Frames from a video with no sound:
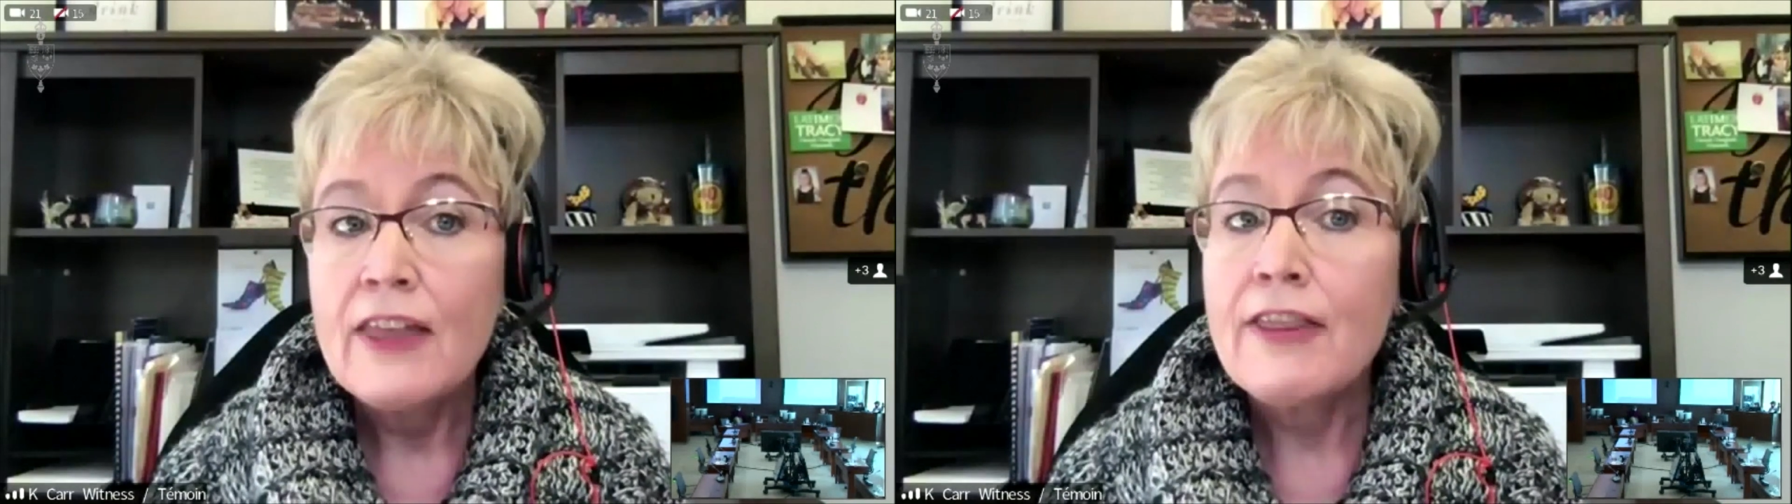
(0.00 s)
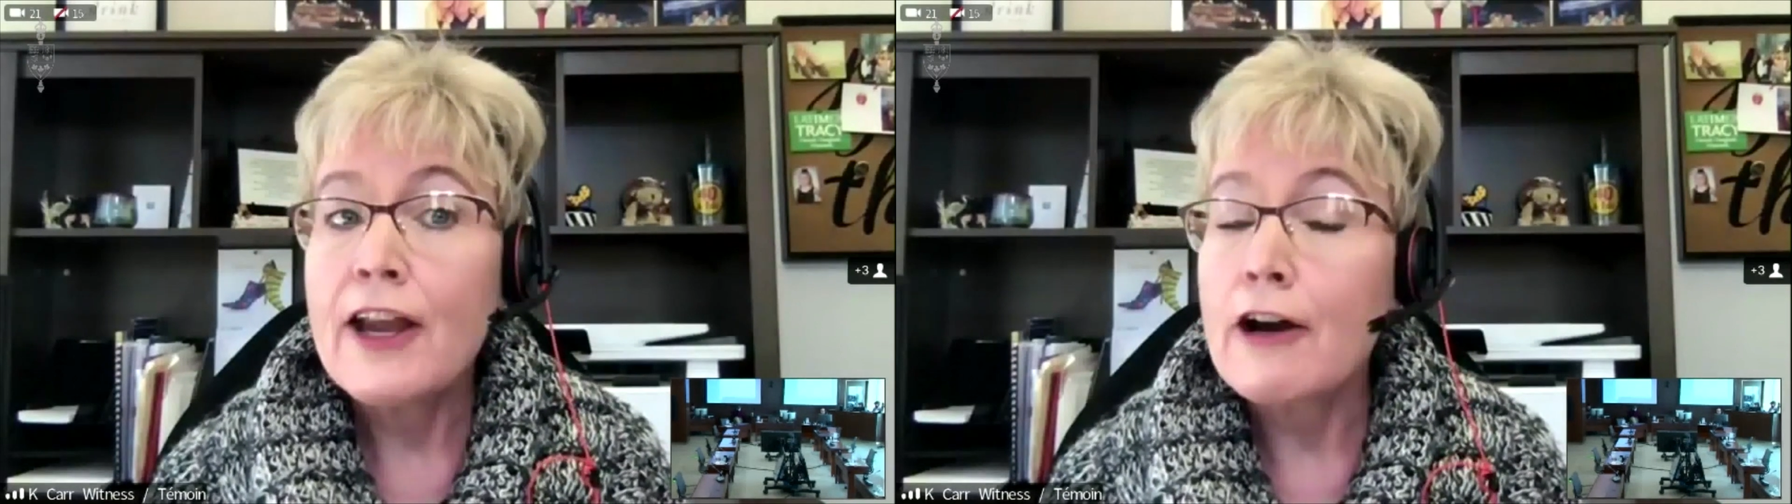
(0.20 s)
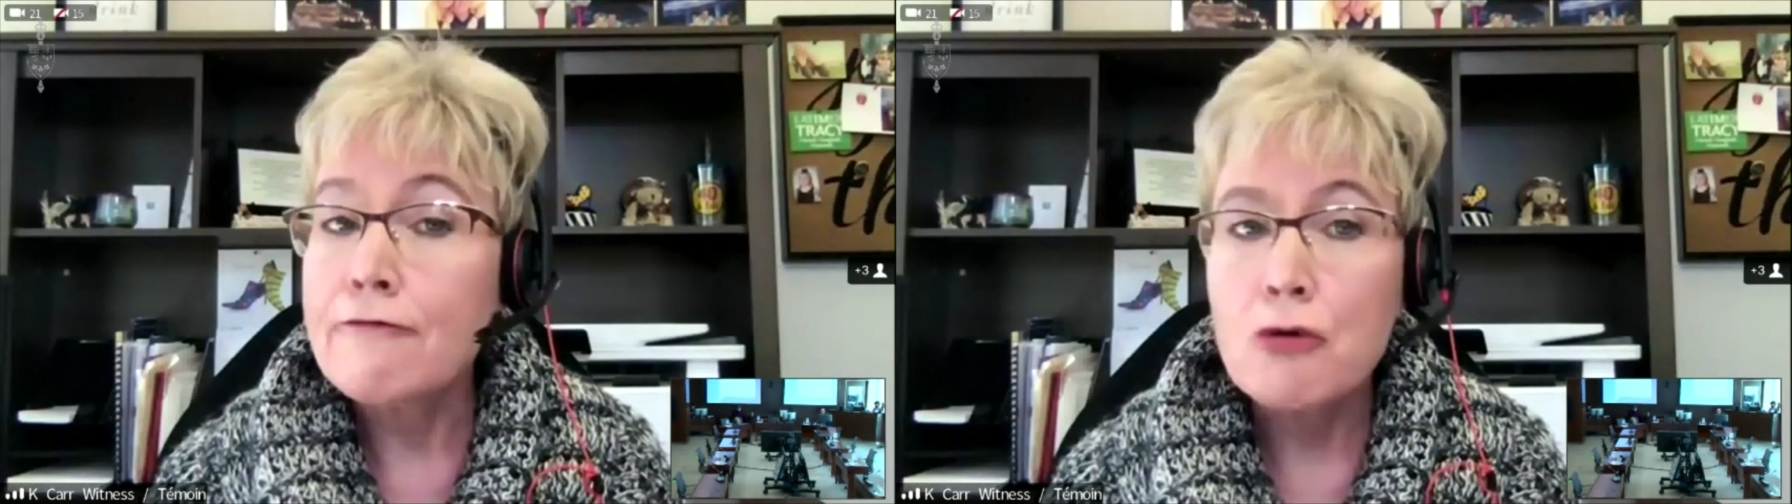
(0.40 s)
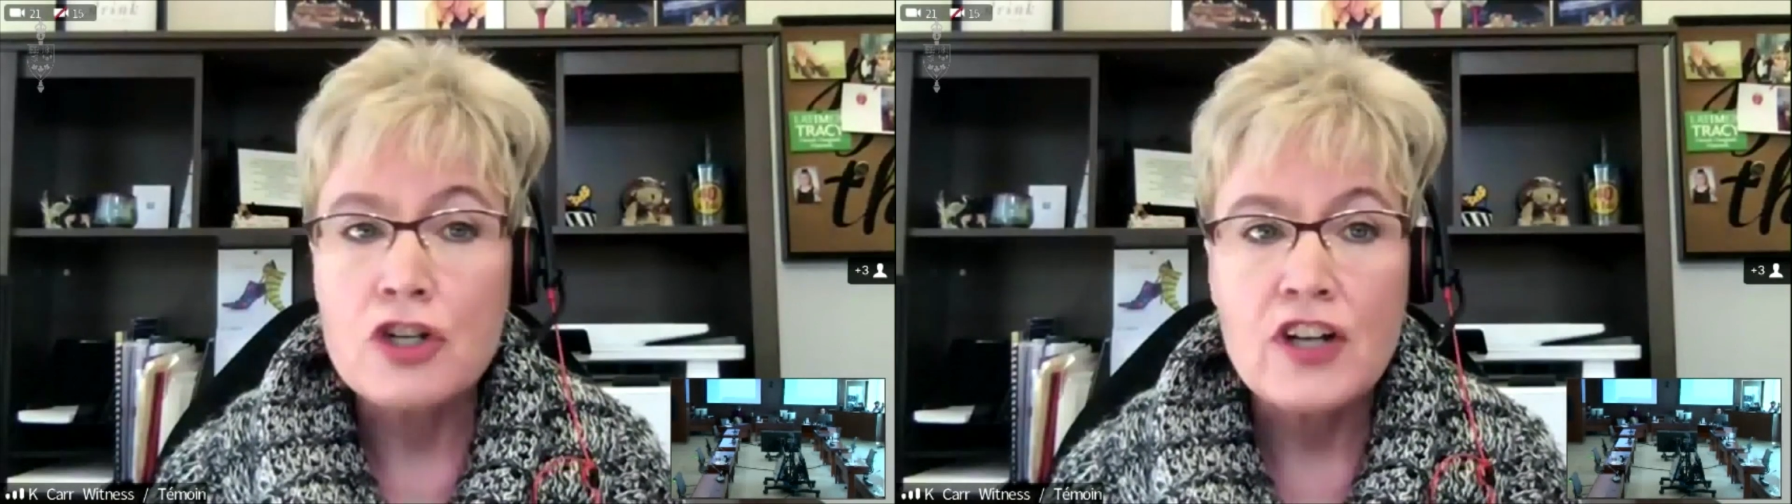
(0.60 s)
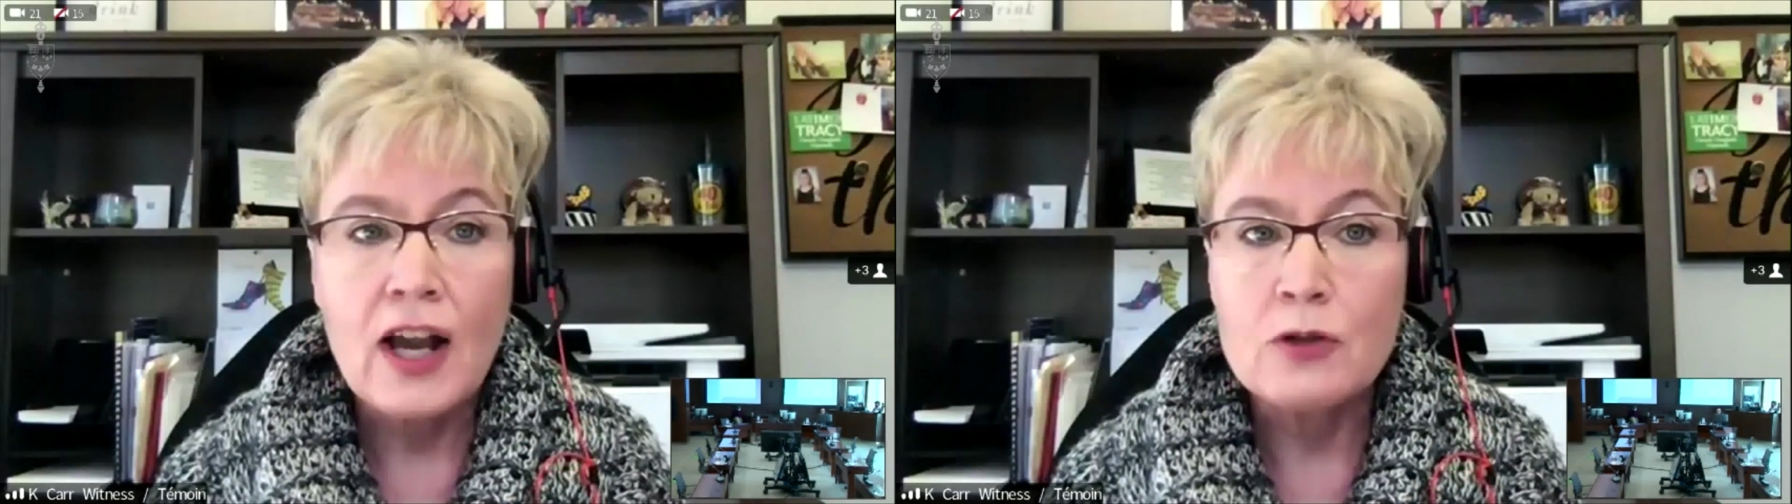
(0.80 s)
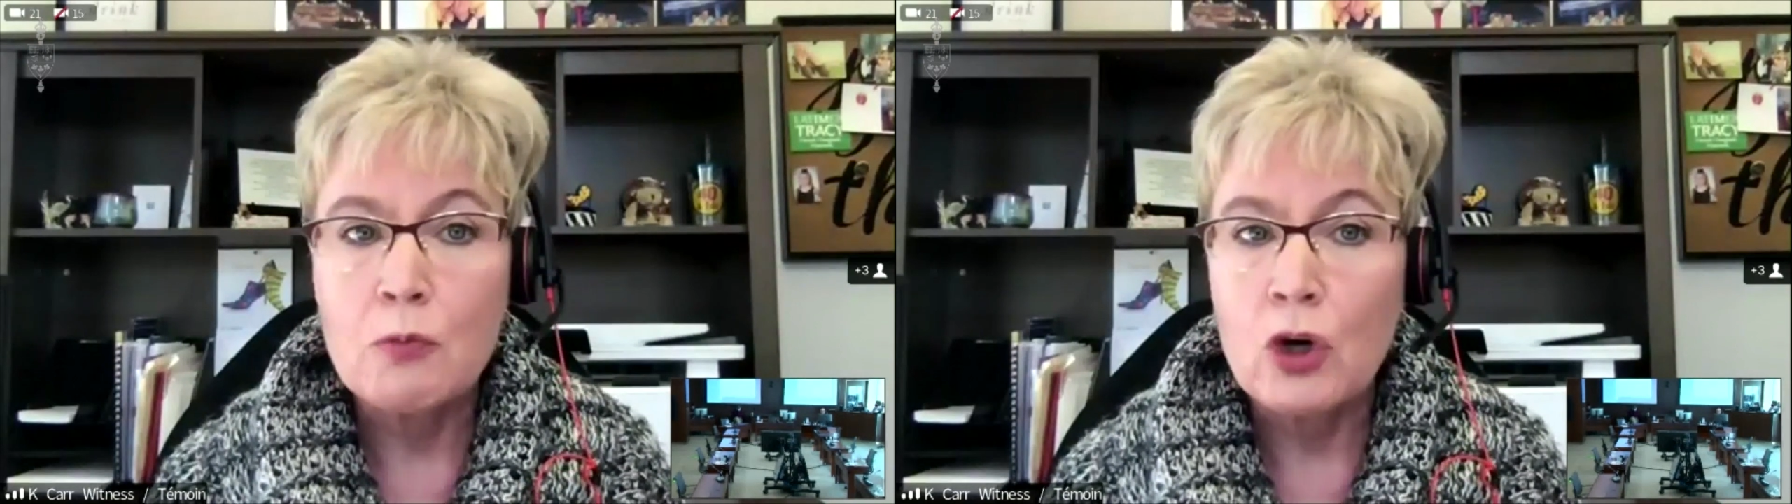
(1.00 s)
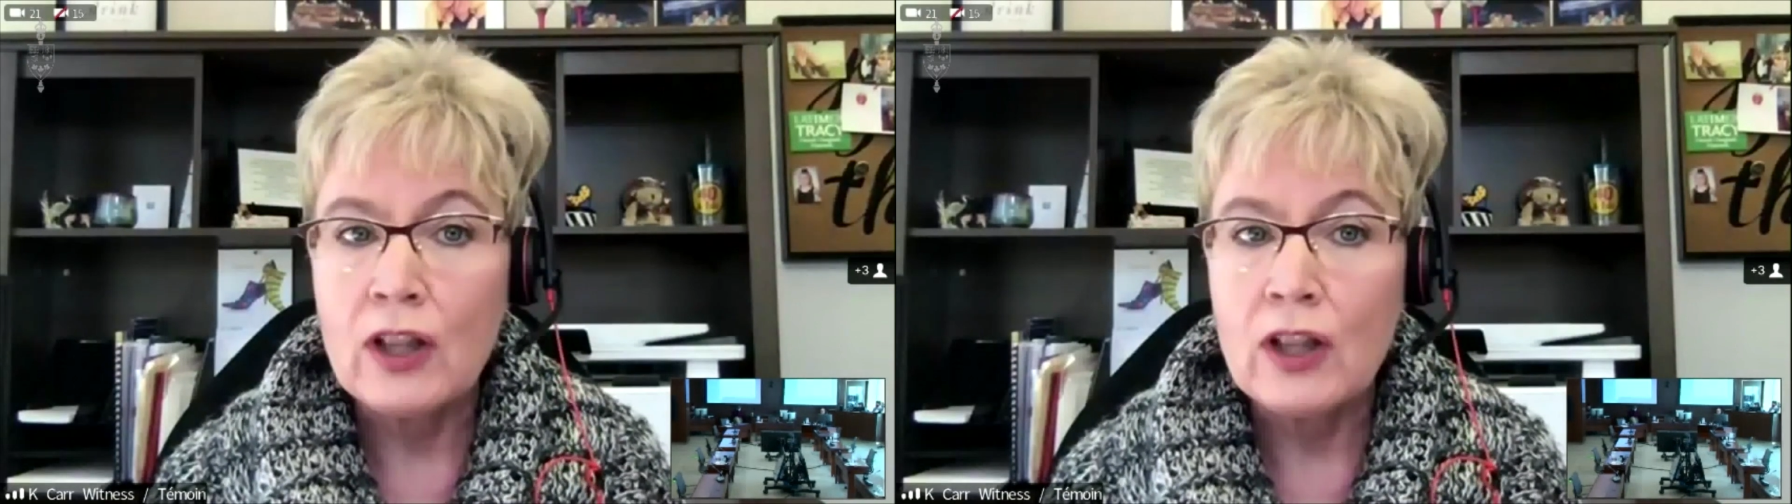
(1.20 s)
They are four times more